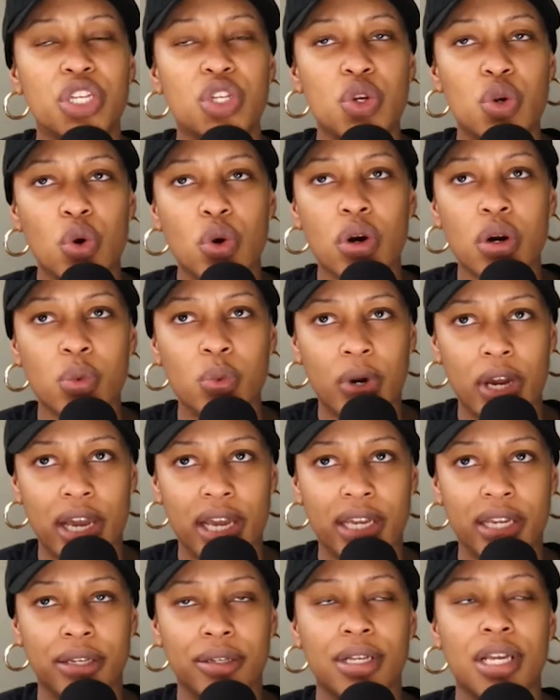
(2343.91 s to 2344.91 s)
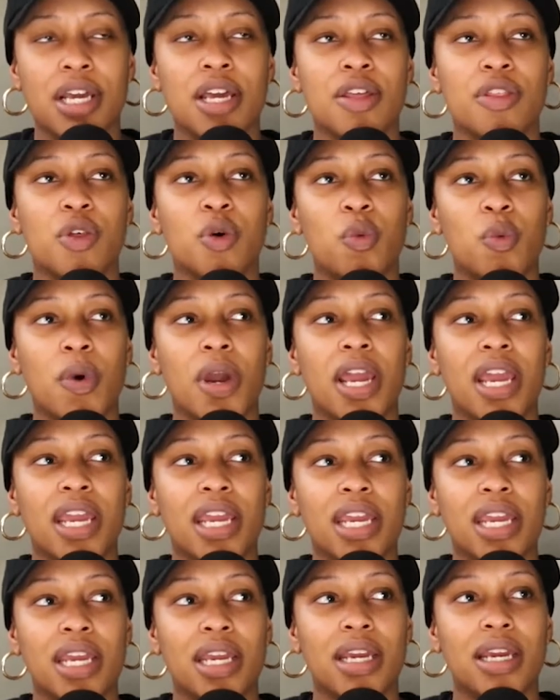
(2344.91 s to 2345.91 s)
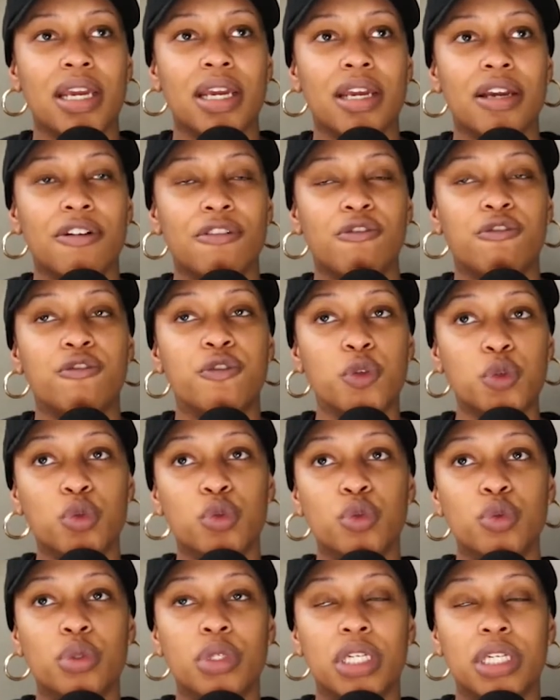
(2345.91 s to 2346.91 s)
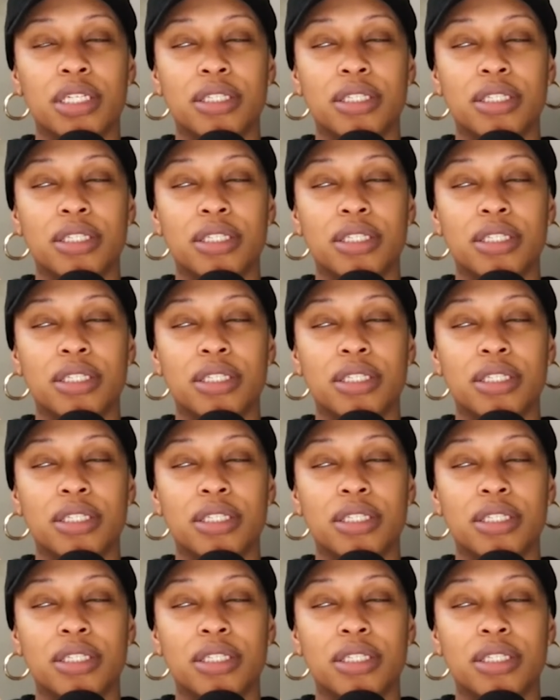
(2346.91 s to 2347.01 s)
Norway, the way food